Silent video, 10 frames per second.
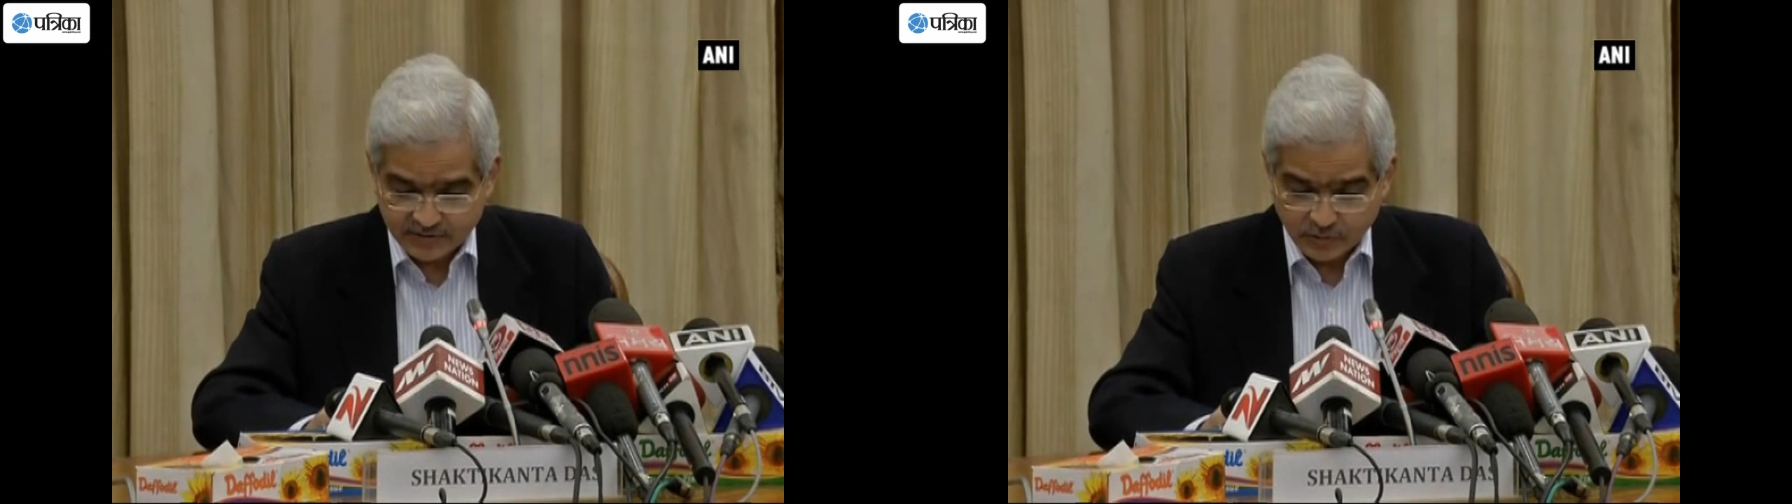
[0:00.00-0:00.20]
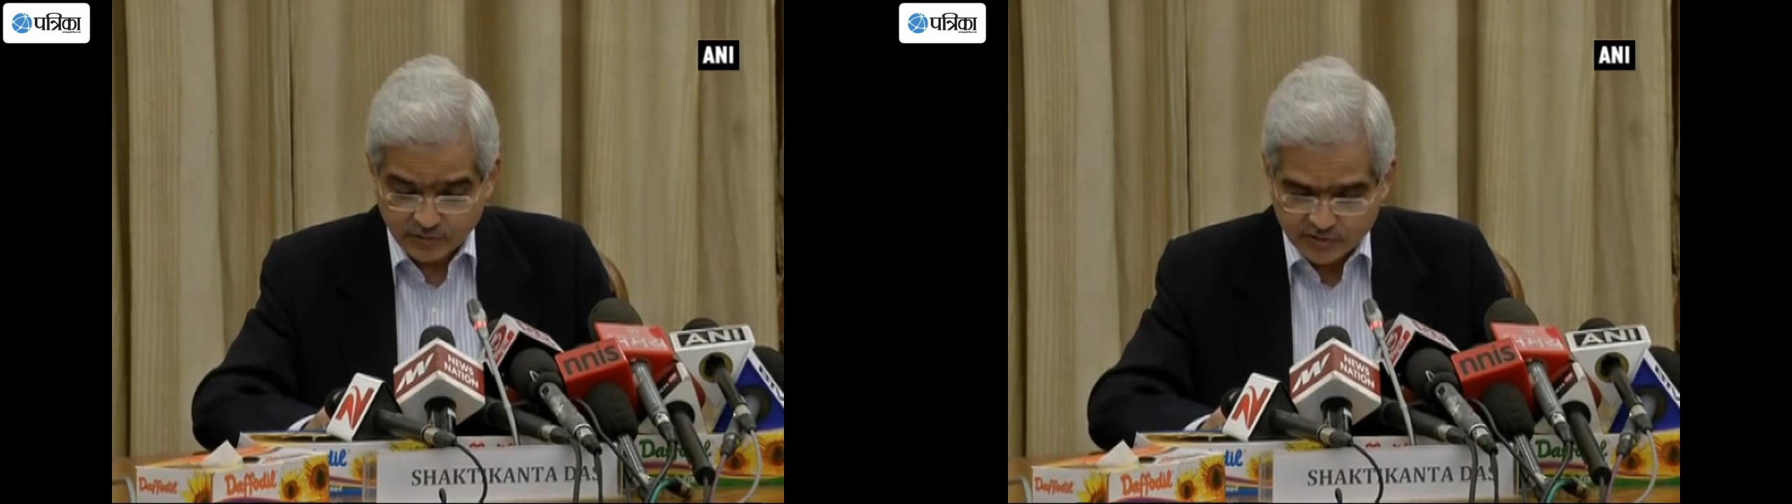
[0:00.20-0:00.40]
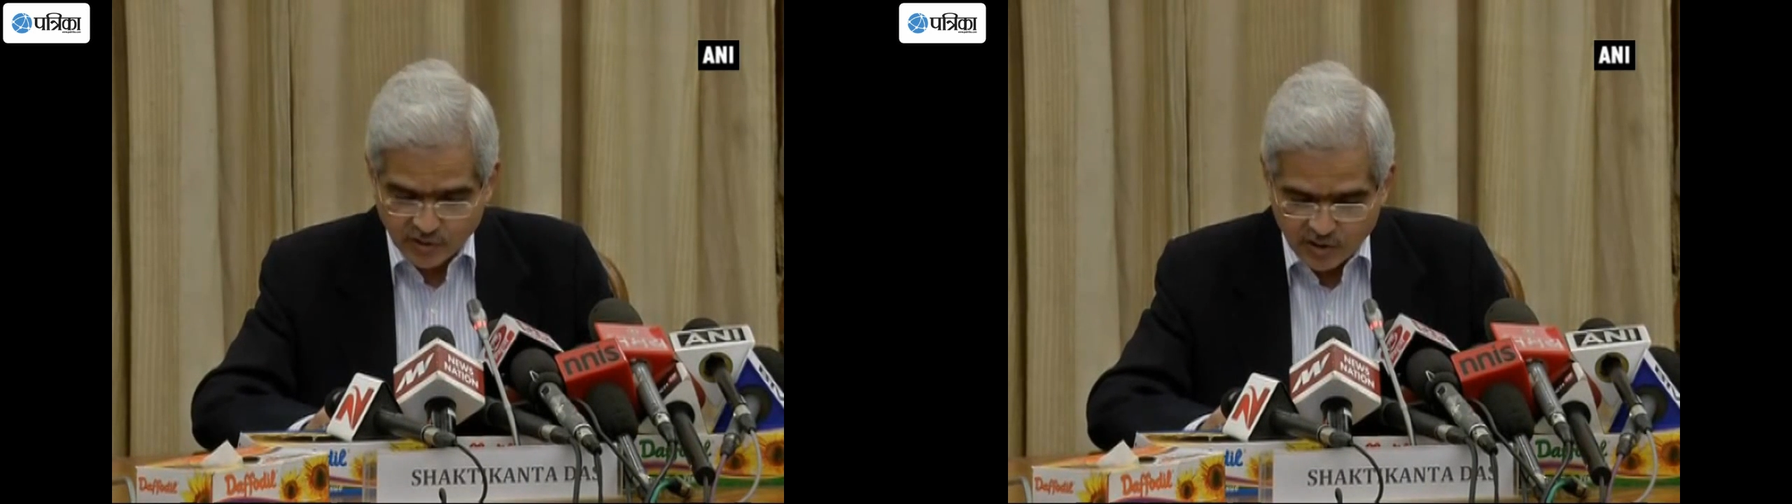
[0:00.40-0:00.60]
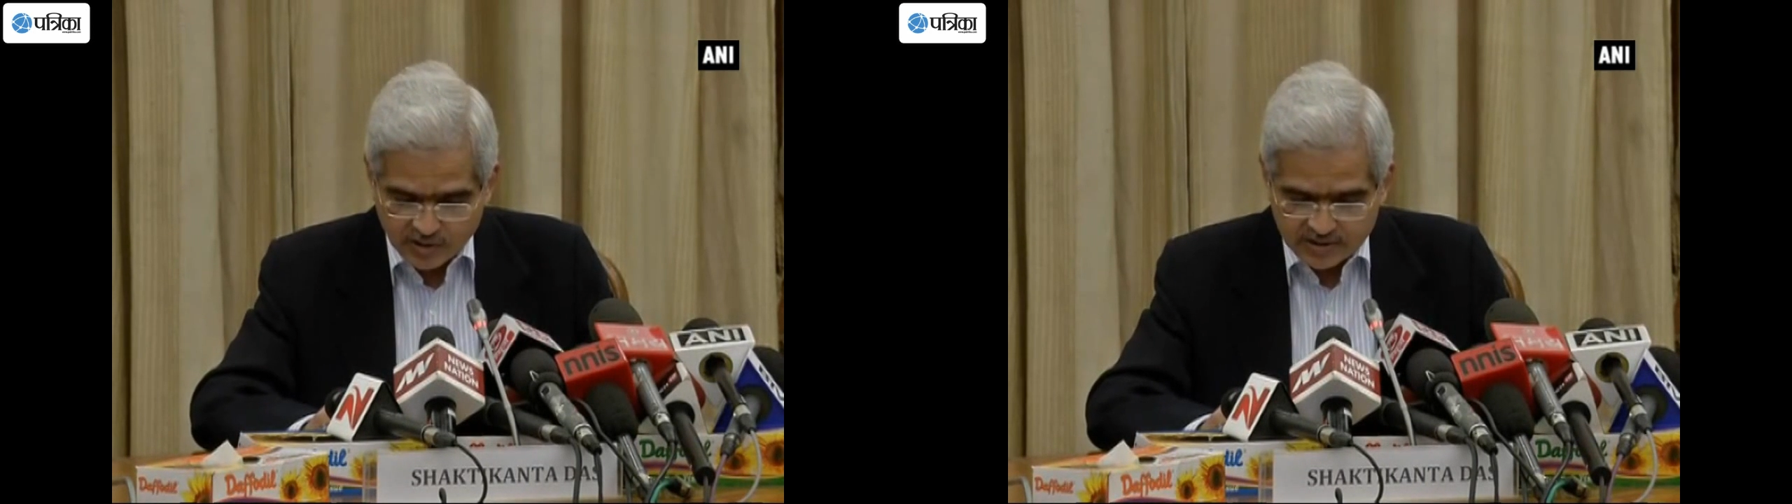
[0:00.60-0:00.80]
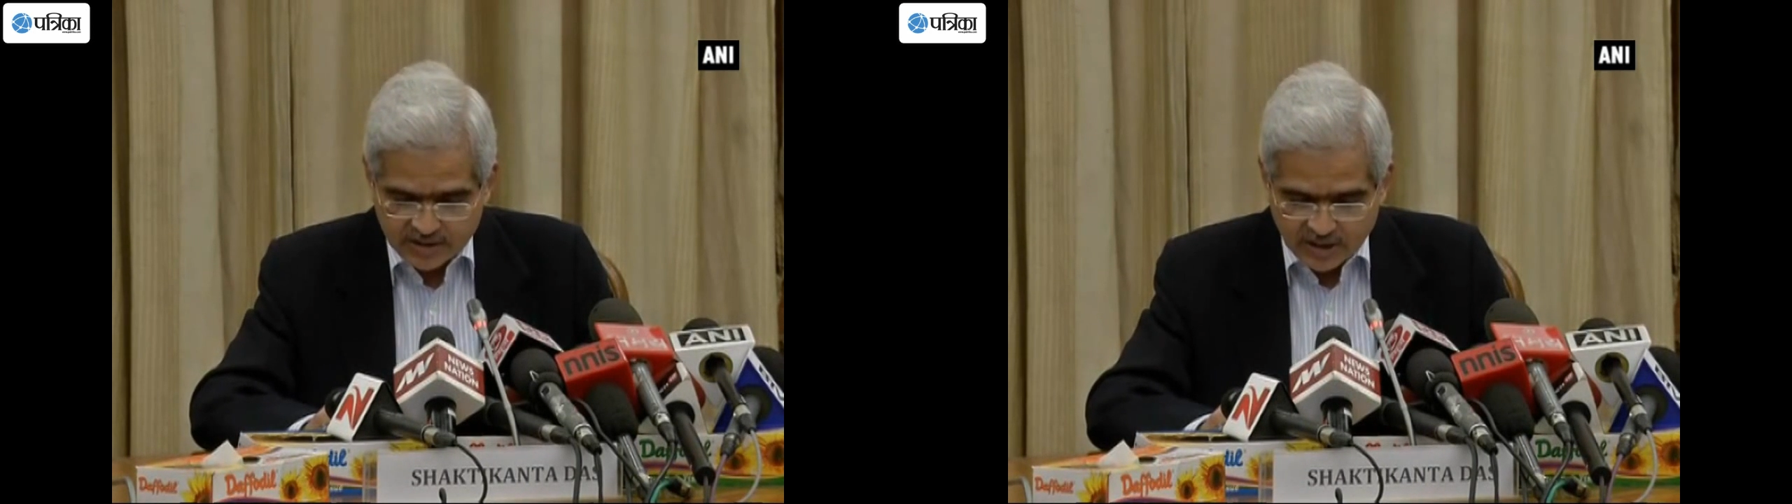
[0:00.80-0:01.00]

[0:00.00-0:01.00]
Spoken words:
to draw